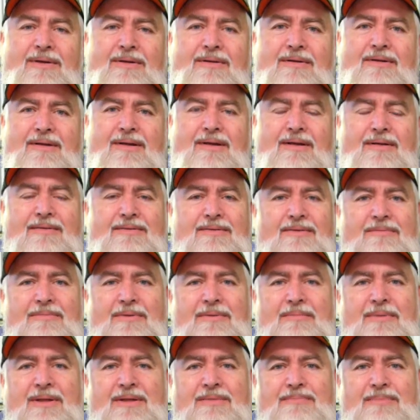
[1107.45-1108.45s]
but it took
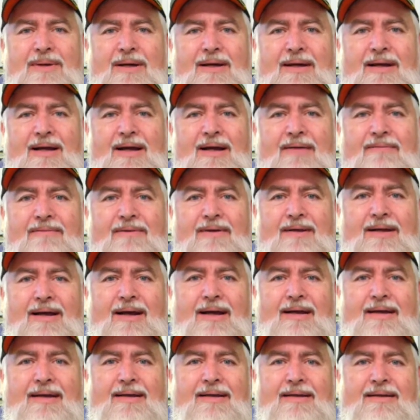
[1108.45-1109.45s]
me best part of half a
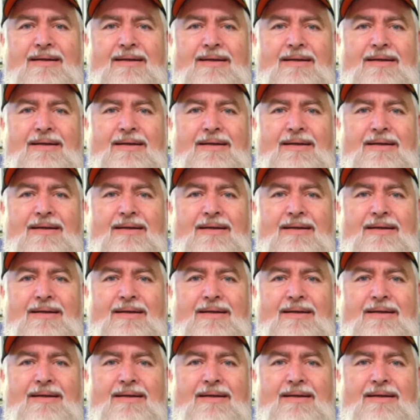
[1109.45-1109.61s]
day.